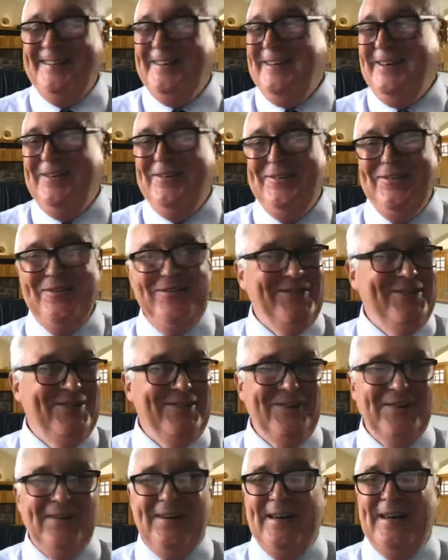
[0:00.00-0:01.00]
You
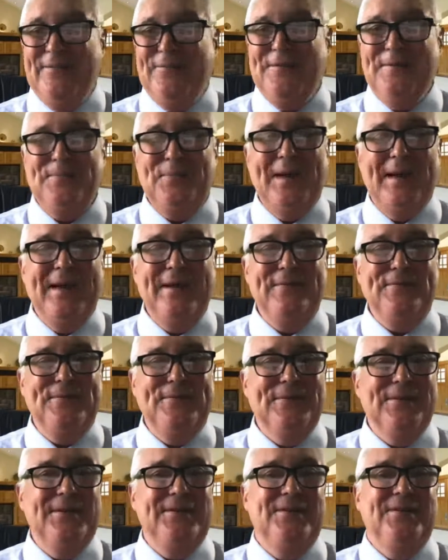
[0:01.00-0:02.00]
do not have to pay
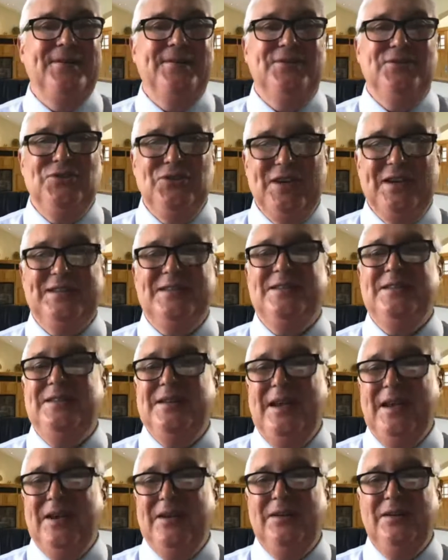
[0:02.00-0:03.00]
for it. You can
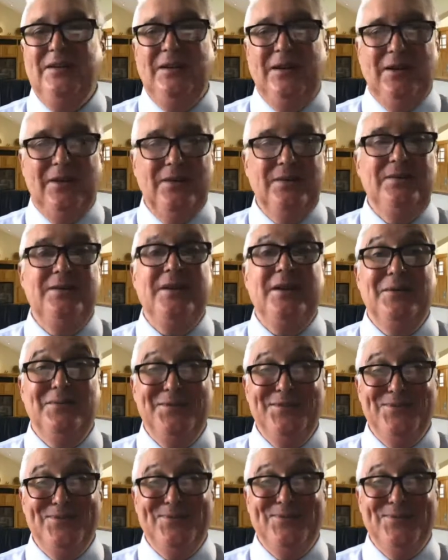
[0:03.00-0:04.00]
just download their
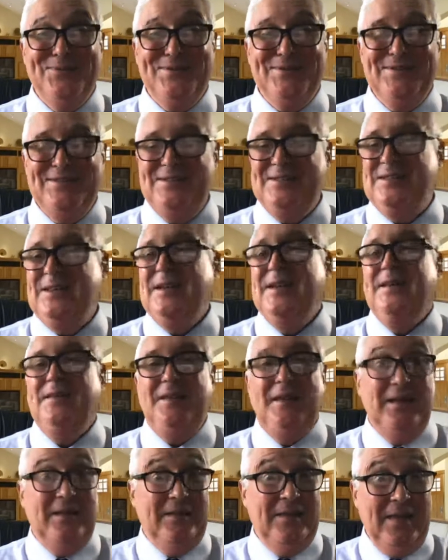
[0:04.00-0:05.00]
resources.
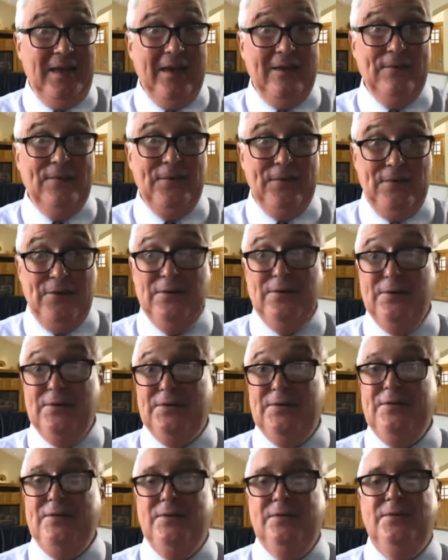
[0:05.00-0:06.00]
They're there for you
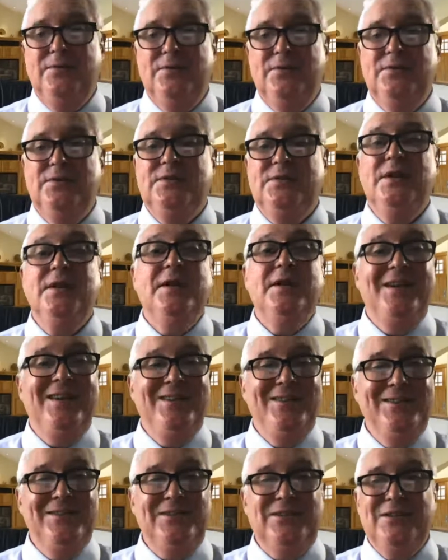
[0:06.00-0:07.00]
to use
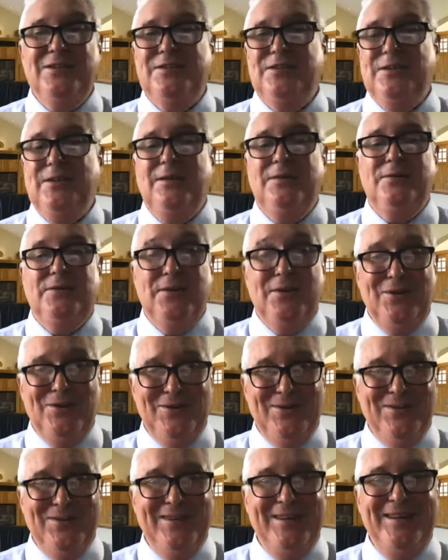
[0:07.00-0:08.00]
in your
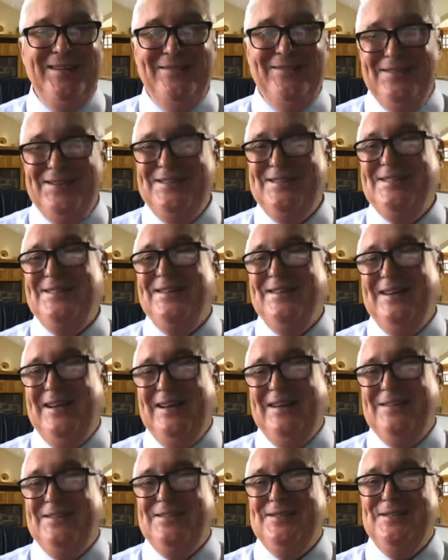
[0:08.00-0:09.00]
security risk
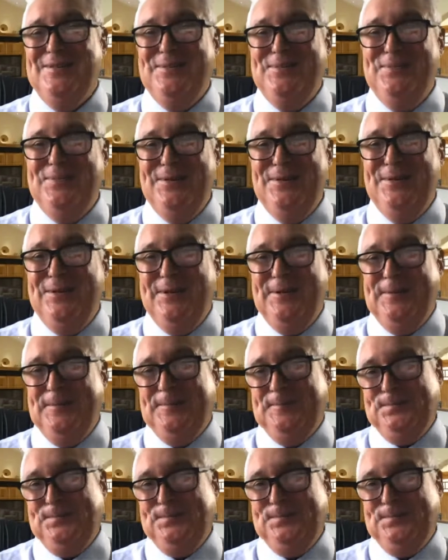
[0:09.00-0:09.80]
analysis work.